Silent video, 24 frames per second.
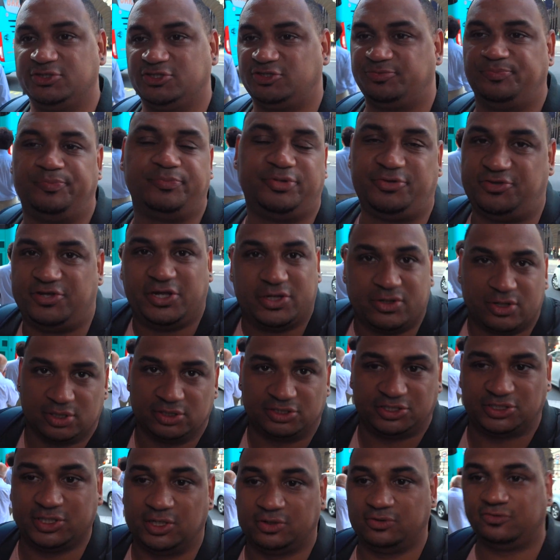just sitting on the
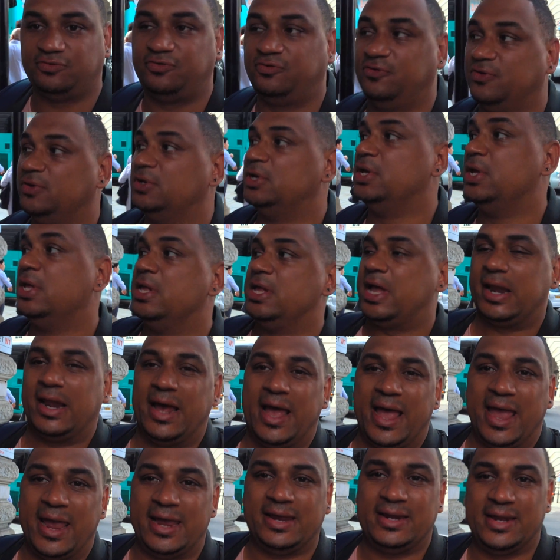shelf. And I
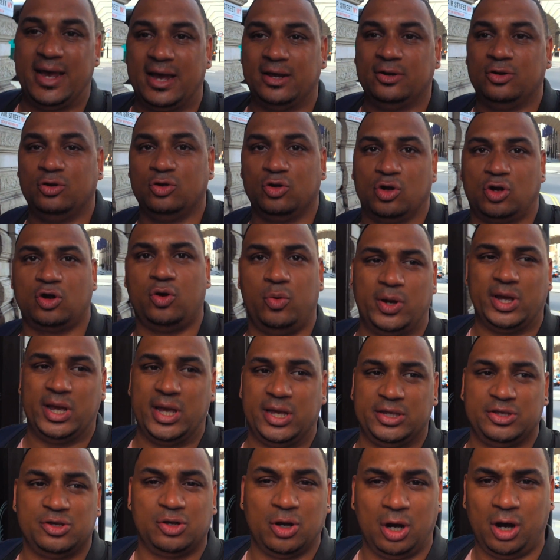hate that look where
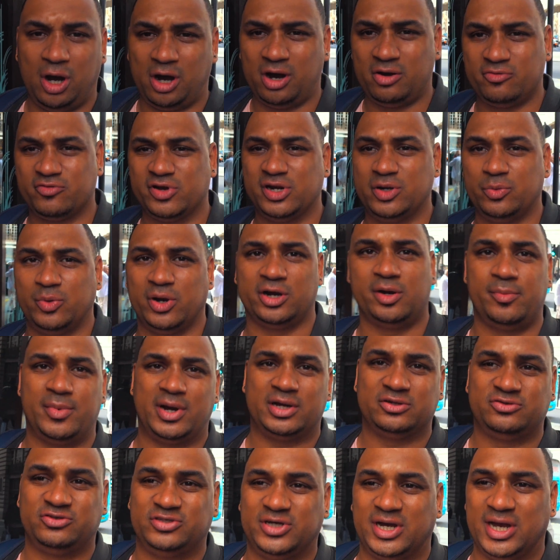you can't really wear them
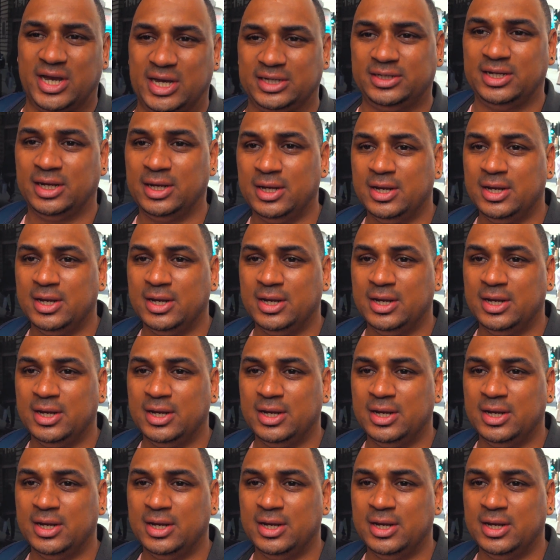outside.